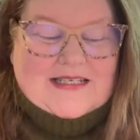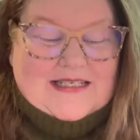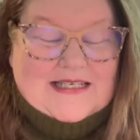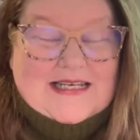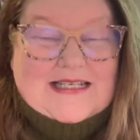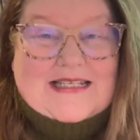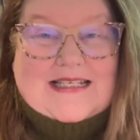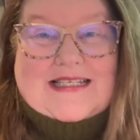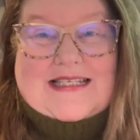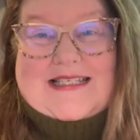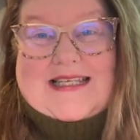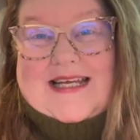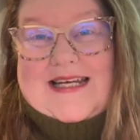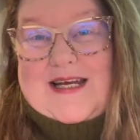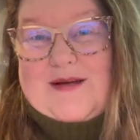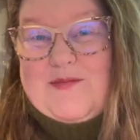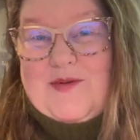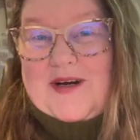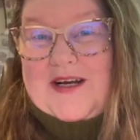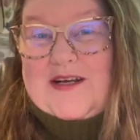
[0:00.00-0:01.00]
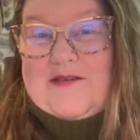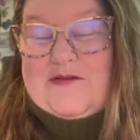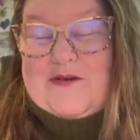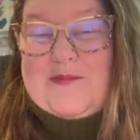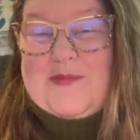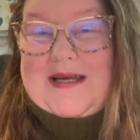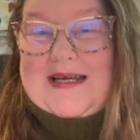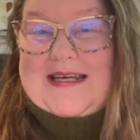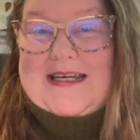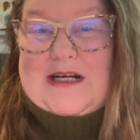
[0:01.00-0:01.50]
It's a Sunday morning for
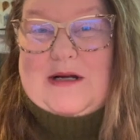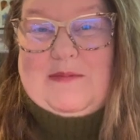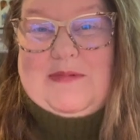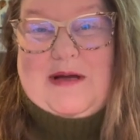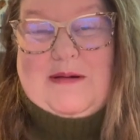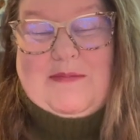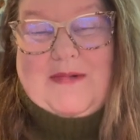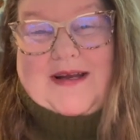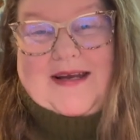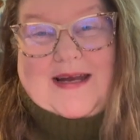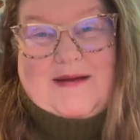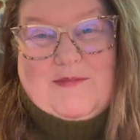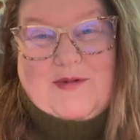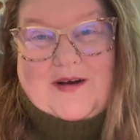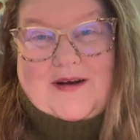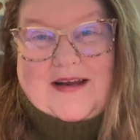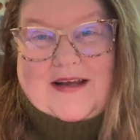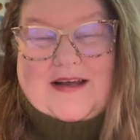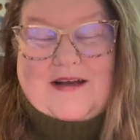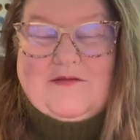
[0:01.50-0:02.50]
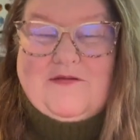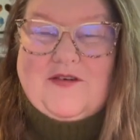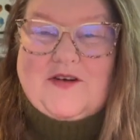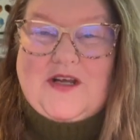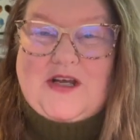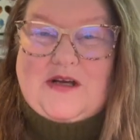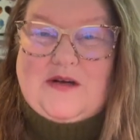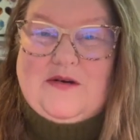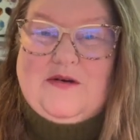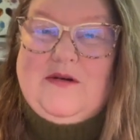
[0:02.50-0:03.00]
me. It'll be a Monday morning for
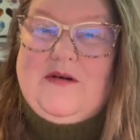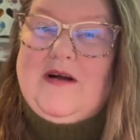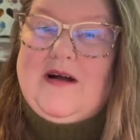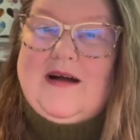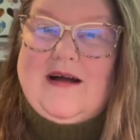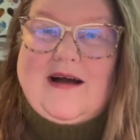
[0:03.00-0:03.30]
you.